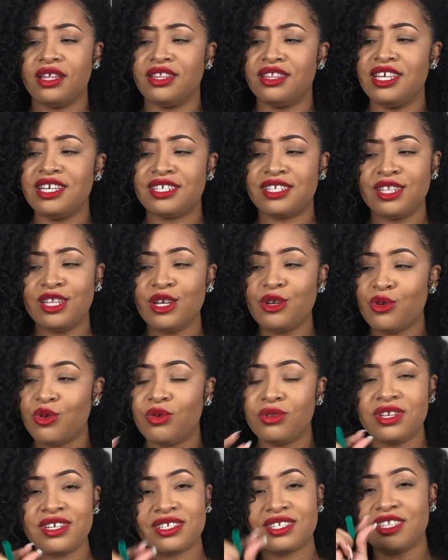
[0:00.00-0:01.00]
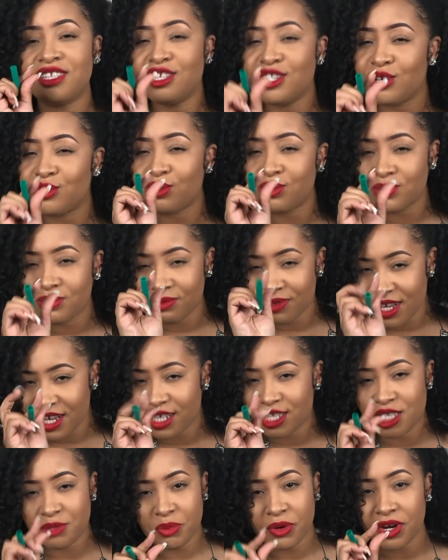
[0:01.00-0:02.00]
this little
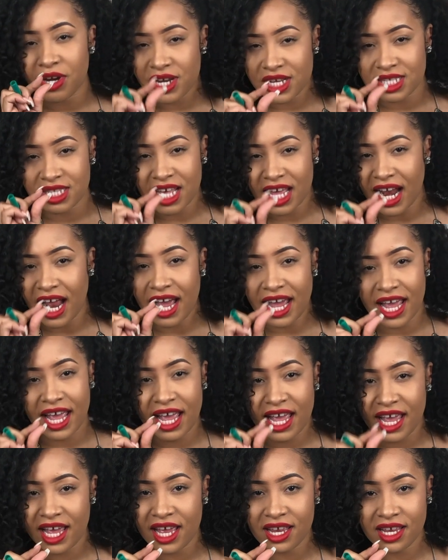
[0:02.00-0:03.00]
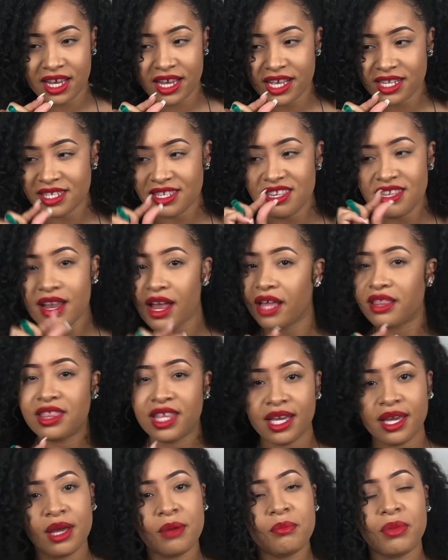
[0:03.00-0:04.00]
experience that I had is
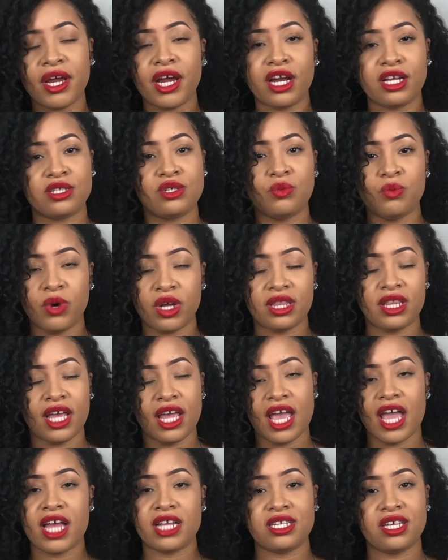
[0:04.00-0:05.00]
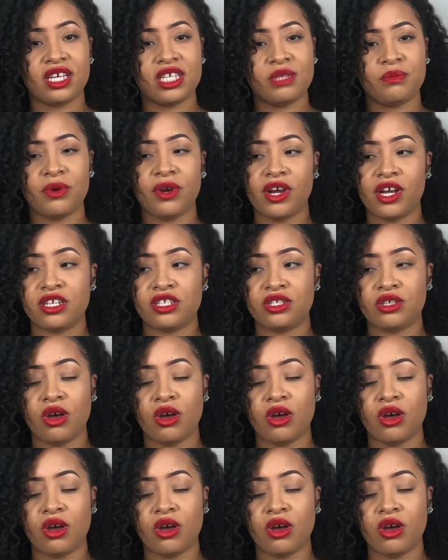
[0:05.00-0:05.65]
nothing compared to what they had to experience.